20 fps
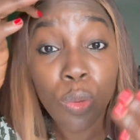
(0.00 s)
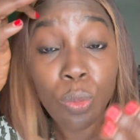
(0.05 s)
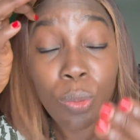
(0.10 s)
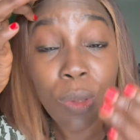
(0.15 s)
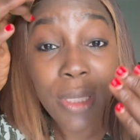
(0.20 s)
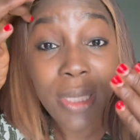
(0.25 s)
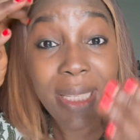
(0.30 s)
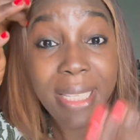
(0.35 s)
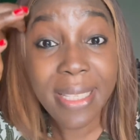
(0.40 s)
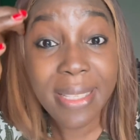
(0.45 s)

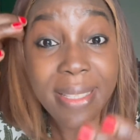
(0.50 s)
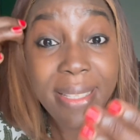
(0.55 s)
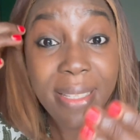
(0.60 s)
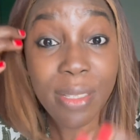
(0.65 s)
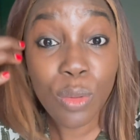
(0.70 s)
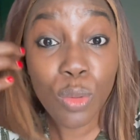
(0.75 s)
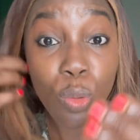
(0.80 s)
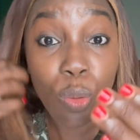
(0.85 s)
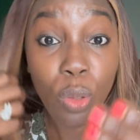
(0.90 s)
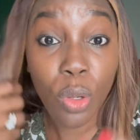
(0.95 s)

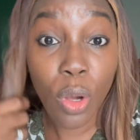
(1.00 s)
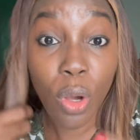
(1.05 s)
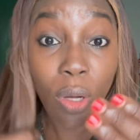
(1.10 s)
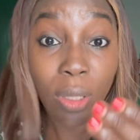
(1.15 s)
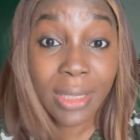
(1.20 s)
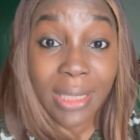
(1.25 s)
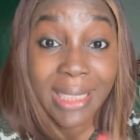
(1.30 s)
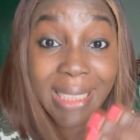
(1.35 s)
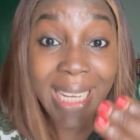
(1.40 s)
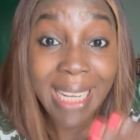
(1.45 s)
listen to
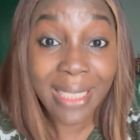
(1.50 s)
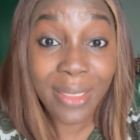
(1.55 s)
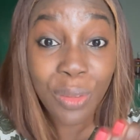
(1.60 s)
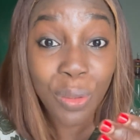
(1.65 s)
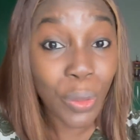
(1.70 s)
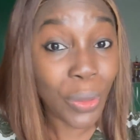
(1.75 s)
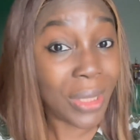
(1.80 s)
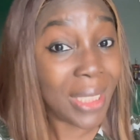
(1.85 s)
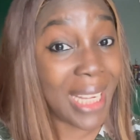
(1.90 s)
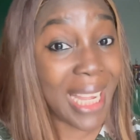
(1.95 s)
content
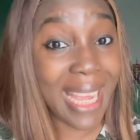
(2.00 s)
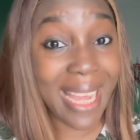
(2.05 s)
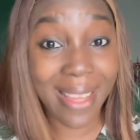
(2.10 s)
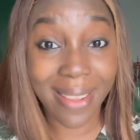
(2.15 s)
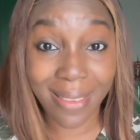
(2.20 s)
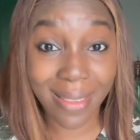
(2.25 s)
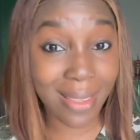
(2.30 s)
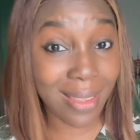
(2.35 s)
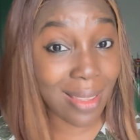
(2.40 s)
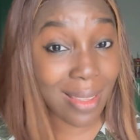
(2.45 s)
on
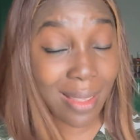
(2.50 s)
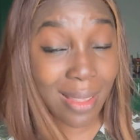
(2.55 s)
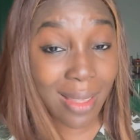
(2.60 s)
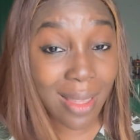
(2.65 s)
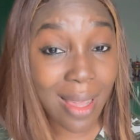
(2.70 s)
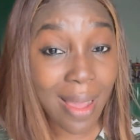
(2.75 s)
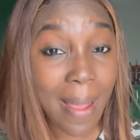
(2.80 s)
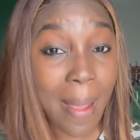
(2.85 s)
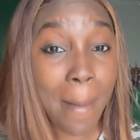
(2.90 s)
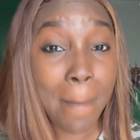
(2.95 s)
health,
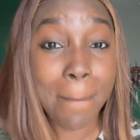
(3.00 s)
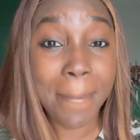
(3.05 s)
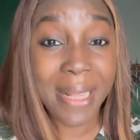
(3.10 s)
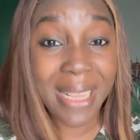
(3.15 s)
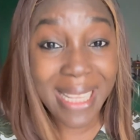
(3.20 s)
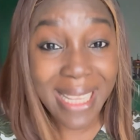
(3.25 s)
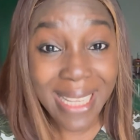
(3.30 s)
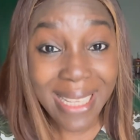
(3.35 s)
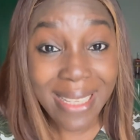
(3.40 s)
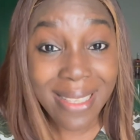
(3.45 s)

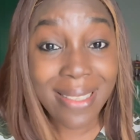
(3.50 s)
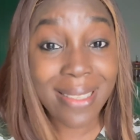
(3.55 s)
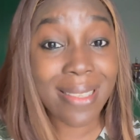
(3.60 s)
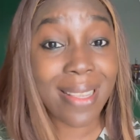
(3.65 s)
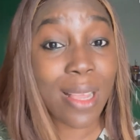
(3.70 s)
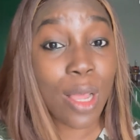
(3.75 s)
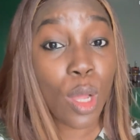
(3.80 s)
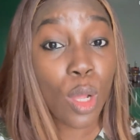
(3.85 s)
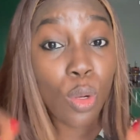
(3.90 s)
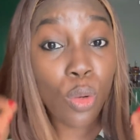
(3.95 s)
please
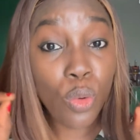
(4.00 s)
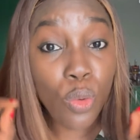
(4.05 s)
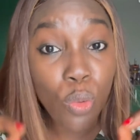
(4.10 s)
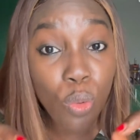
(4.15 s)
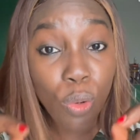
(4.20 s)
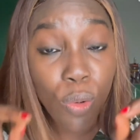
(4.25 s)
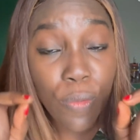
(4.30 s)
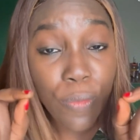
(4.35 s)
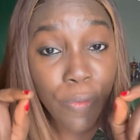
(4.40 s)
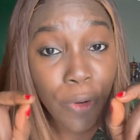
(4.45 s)

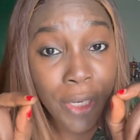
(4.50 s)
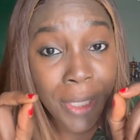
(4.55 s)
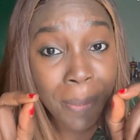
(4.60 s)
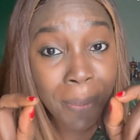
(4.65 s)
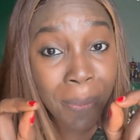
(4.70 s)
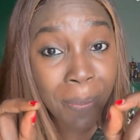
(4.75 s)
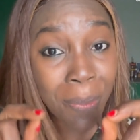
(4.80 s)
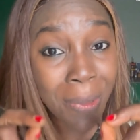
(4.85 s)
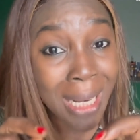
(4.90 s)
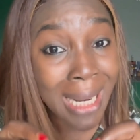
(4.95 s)
look for the
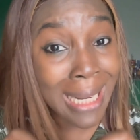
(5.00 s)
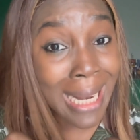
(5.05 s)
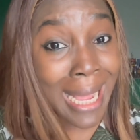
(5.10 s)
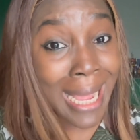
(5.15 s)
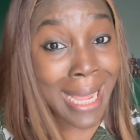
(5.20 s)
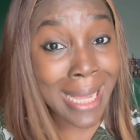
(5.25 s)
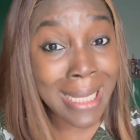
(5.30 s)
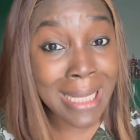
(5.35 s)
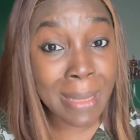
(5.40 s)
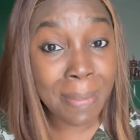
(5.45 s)
people that are
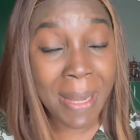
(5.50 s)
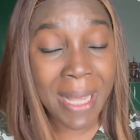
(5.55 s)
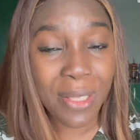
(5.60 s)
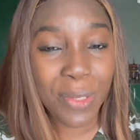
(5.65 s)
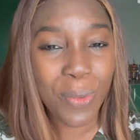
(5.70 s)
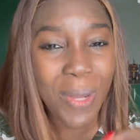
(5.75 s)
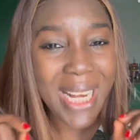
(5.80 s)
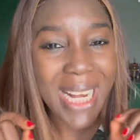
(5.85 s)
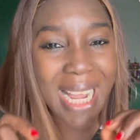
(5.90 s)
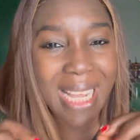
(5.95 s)
experts.
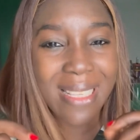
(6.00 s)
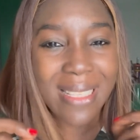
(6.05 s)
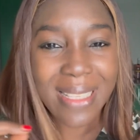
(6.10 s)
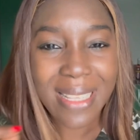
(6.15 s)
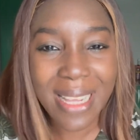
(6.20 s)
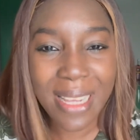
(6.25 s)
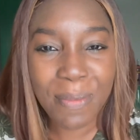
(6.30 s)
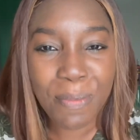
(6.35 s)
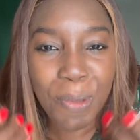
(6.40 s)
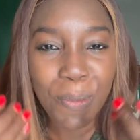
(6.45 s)
When I
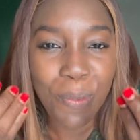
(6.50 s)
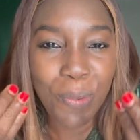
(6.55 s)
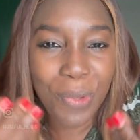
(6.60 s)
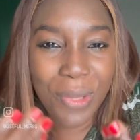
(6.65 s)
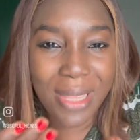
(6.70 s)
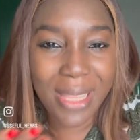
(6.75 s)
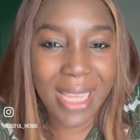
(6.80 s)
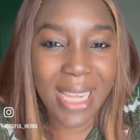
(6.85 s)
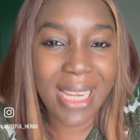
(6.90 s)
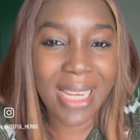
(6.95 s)
say, people
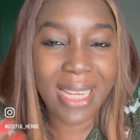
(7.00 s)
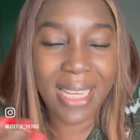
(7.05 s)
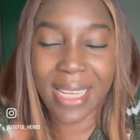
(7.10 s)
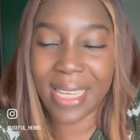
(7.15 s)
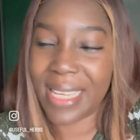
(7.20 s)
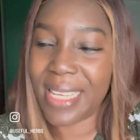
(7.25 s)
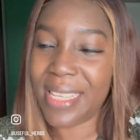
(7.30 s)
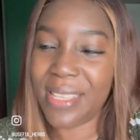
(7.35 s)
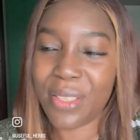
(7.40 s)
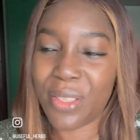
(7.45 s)
think
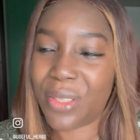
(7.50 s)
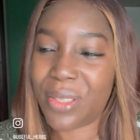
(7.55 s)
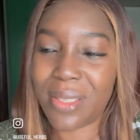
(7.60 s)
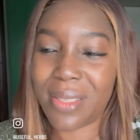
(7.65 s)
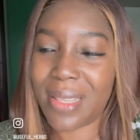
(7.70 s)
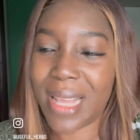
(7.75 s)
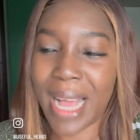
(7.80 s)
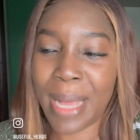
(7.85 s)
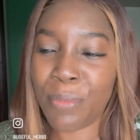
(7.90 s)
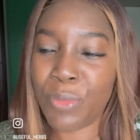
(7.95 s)

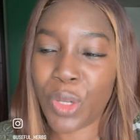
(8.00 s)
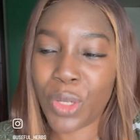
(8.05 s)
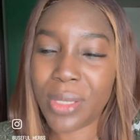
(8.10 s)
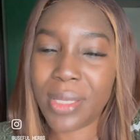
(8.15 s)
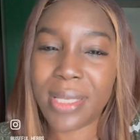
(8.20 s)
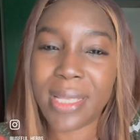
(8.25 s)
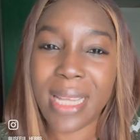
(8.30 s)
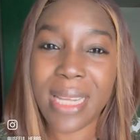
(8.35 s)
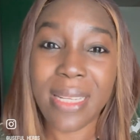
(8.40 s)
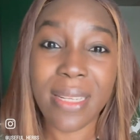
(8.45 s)
I'm just
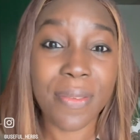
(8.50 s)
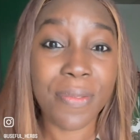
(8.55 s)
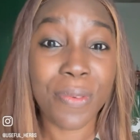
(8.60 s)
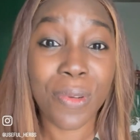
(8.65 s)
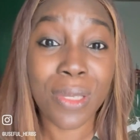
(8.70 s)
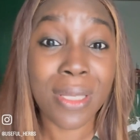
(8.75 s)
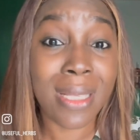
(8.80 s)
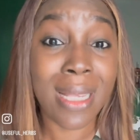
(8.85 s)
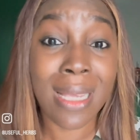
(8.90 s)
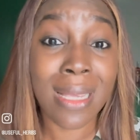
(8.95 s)
saying it
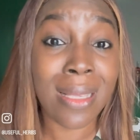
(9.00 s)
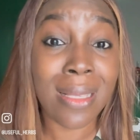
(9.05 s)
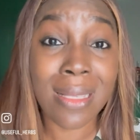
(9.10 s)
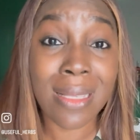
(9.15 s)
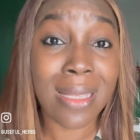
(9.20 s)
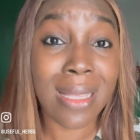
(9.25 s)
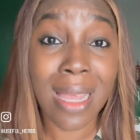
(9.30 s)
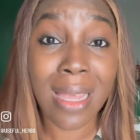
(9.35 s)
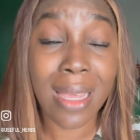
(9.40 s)
for saying sake.